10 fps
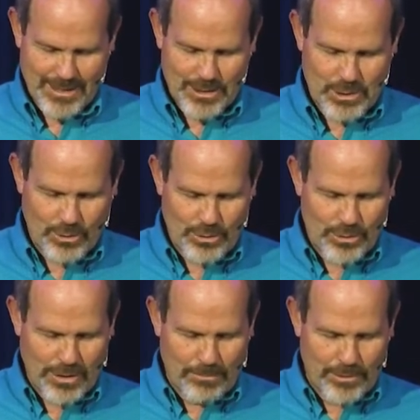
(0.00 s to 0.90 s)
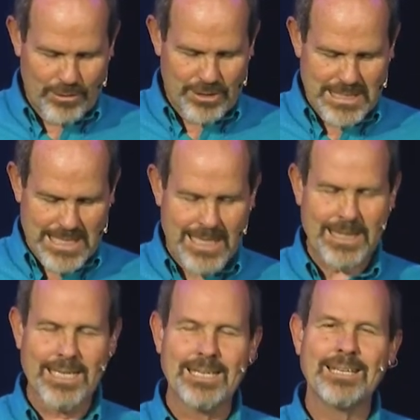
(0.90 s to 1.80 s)
so you can produce
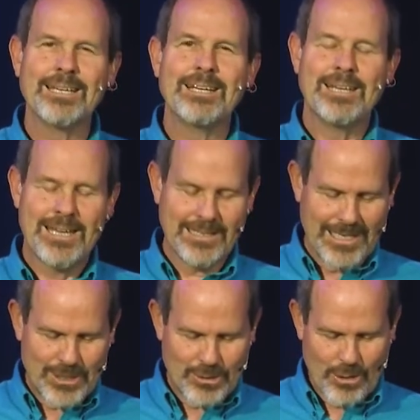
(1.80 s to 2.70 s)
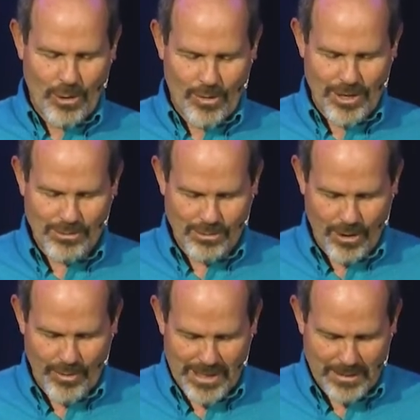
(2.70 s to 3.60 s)
nothing unless you go on
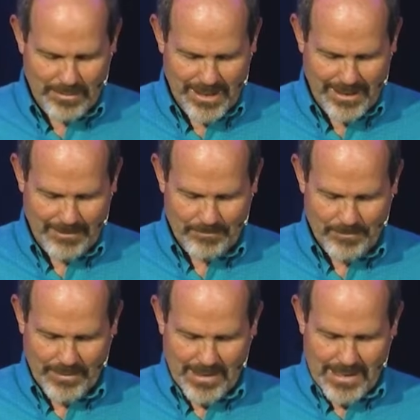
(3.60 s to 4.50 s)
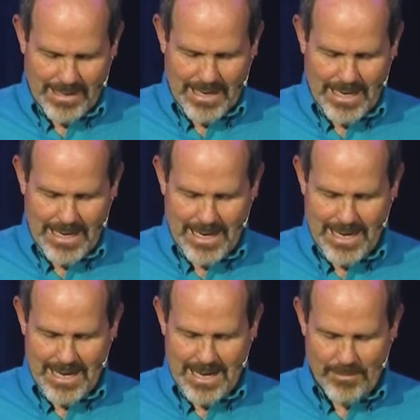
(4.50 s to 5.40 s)
growing in me.
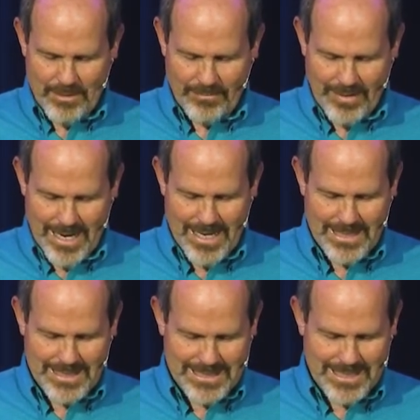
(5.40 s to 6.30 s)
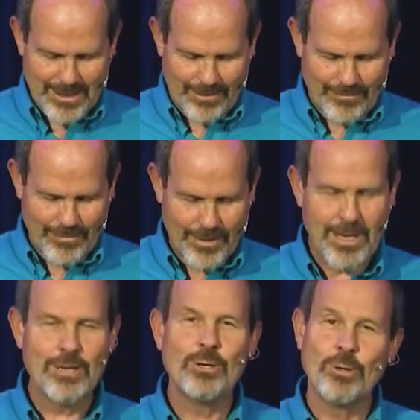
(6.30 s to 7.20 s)
I am the vine itself,
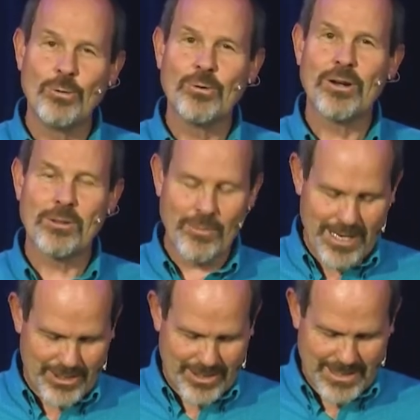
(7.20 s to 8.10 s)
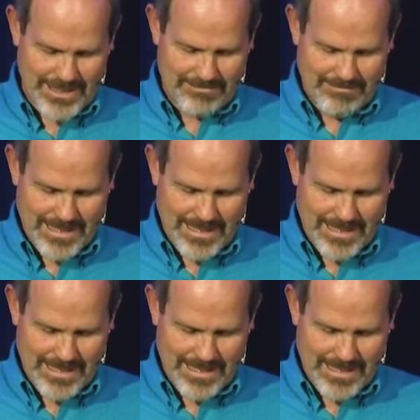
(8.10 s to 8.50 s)
and you are the branches.